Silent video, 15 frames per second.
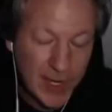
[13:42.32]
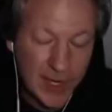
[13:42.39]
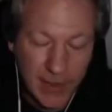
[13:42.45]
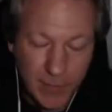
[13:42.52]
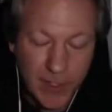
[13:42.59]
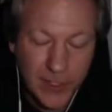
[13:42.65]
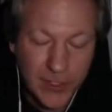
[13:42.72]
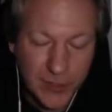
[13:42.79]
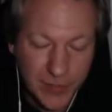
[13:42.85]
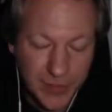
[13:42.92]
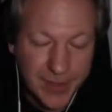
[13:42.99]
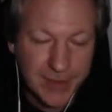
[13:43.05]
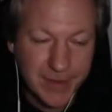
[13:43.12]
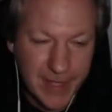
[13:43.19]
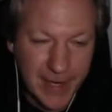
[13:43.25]
it will
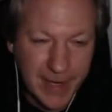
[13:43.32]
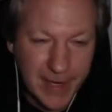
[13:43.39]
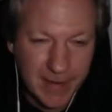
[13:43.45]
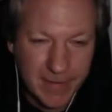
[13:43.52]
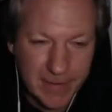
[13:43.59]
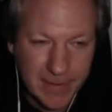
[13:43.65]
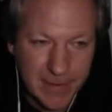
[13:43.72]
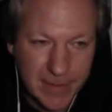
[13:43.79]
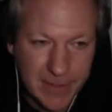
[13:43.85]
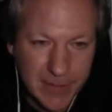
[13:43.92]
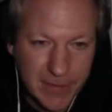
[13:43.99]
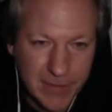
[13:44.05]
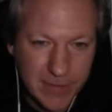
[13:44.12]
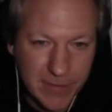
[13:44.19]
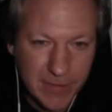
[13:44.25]
trickle down
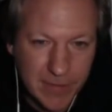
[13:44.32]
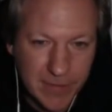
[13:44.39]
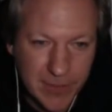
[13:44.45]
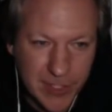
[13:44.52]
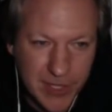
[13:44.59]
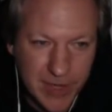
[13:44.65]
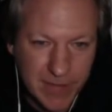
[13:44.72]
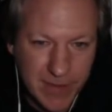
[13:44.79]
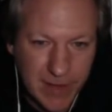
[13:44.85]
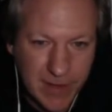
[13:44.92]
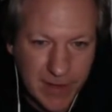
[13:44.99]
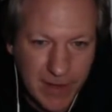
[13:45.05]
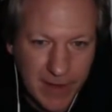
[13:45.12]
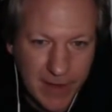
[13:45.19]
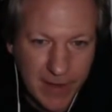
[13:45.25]
to
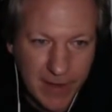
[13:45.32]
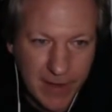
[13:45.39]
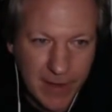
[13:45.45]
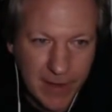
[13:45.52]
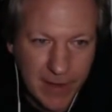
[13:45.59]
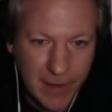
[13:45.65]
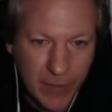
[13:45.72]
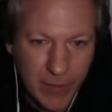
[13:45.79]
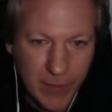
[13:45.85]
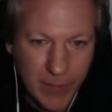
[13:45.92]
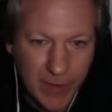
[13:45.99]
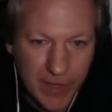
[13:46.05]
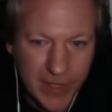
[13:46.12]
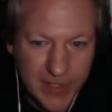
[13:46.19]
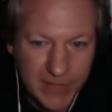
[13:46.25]
Chevy and and lower
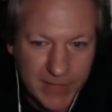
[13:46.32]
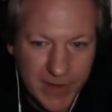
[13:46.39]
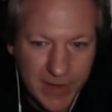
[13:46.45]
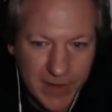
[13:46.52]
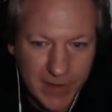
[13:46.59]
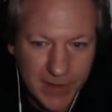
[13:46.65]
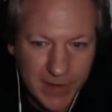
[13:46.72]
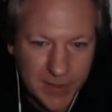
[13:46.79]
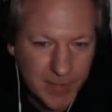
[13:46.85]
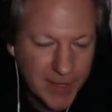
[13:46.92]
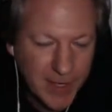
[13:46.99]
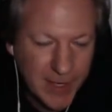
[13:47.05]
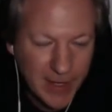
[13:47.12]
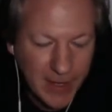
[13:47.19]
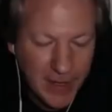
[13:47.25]
priced vehicles,
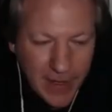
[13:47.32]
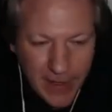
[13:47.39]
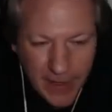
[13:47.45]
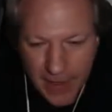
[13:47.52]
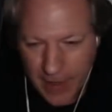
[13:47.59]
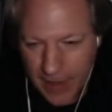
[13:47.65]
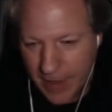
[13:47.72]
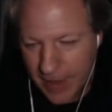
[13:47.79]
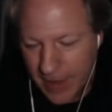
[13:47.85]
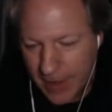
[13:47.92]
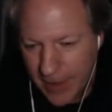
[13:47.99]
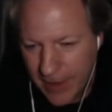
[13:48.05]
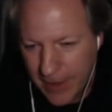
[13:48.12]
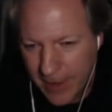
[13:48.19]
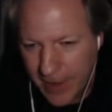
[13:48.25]
but
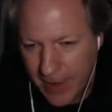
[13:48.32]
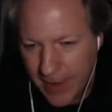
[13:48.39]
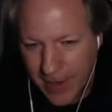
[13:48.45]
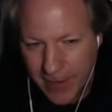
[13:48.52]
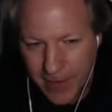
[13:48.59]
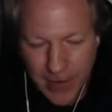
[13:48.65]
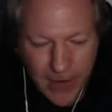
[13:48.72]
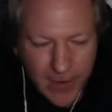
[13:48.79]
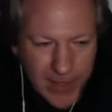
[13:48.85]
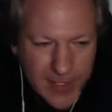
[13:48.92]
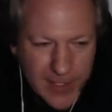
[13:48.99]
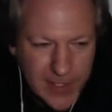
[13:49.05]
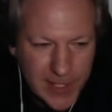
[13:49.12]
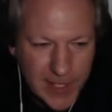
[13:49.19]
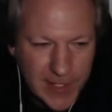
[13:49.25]
I don't know.
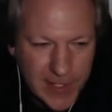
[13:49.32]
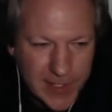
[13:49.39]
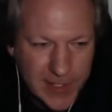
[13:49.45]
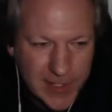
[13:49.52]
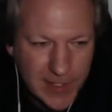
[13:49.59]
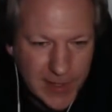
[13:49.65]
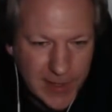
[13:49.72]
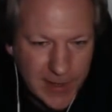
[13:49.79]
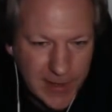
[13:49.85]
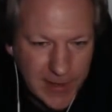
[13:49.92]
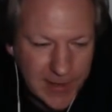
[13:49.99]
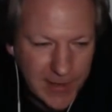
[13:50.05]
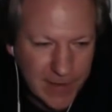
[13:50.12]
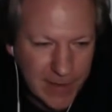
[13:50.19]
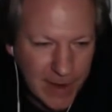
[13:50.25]
It's it's.
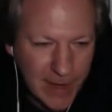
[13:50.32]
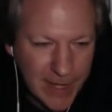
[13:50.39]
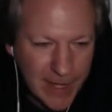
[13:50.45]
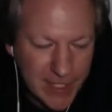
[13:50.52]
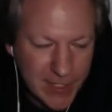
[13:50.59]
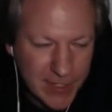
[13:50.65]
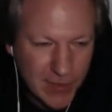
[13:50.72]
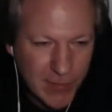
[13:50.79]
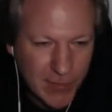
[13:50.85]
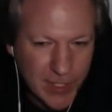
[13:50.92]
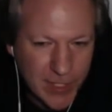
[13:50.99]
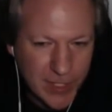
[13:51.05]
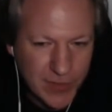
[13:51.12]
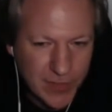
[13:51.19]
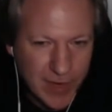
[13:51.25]
I guess they're going
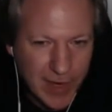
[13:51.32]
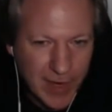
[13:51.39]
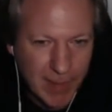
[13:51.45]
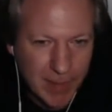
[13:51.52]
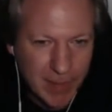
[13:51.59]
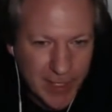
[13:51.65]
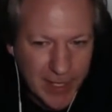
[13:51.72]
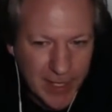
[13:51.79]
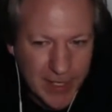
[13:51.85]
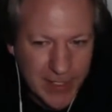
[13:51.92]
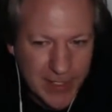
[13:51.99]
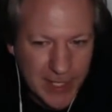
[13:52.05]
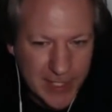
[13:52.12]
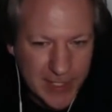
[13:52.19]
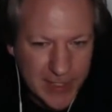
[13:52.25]
to try and play in
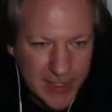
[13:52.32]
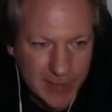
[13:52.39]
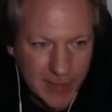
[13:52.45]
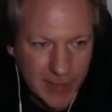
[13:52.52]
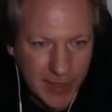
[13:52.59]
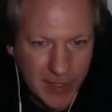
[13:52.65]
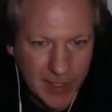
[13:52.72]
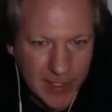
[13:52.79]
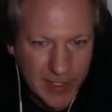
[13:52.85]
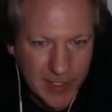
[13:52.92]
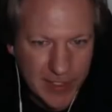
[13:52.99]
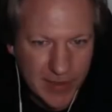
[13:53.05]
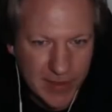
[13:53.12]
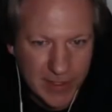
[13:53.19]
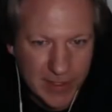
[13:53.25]
Tesla's market to
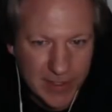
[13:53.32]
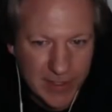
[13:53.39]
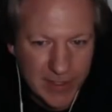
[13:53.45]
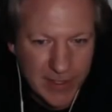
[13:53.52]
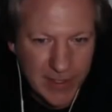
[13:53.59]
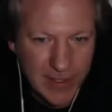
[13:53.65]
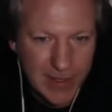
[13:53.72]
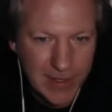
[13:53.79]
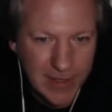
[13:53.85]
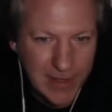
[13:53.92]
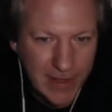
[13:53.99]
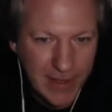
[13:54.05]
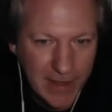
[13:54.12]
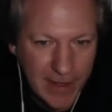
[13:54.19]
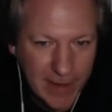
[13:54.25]
start
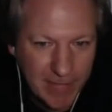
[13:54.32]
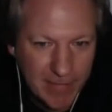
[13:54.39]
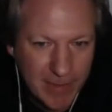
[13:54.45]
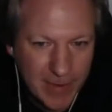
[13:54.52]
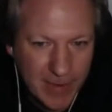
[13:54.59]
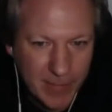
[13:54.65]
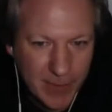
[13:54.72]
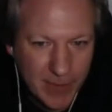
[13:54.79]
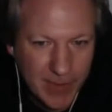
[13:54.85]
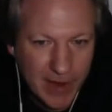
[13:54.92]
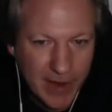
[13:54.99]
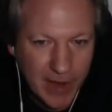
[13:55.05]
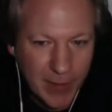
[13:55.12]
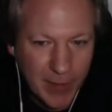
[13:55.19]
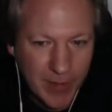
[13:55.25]
um, with the
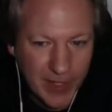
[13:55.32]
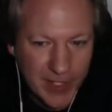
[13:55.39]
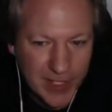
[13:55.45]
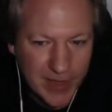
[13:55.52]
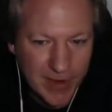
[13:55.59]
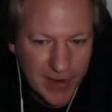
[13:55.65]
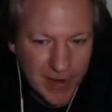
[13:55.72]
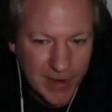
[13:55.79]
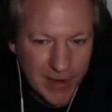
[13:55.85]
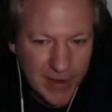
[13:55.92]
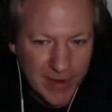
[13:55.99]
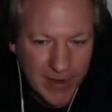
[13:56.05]
higher price car.